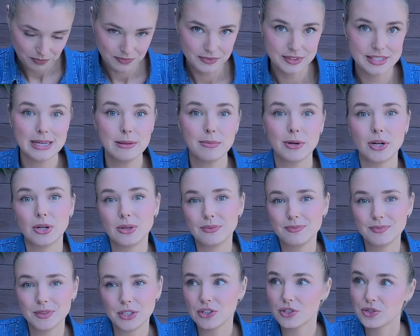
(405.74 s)
tea bowl,
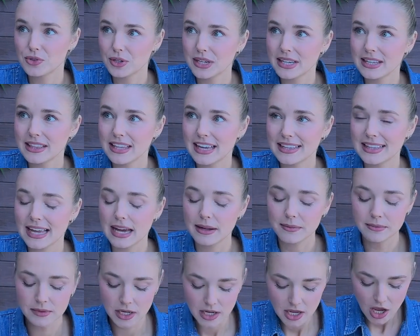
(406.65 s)
you could drink it like that.
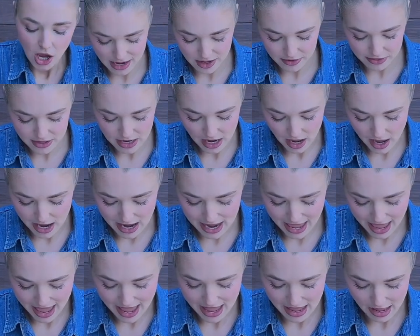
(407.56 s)
Now that I
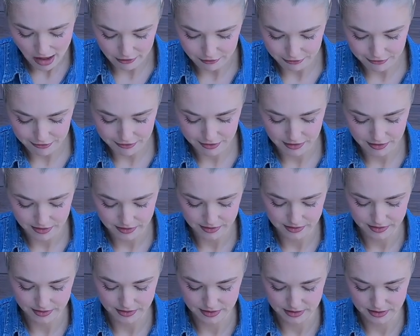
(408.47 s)
have
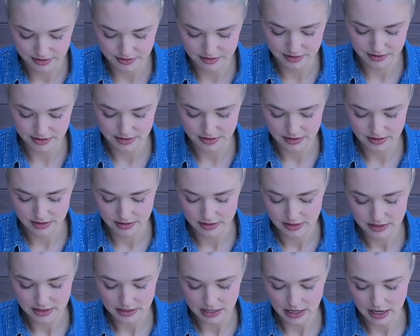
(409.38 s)

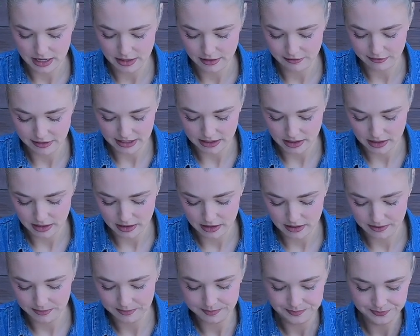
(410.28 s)
kind of like
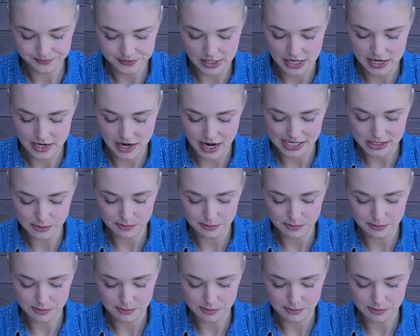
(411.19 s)
a nice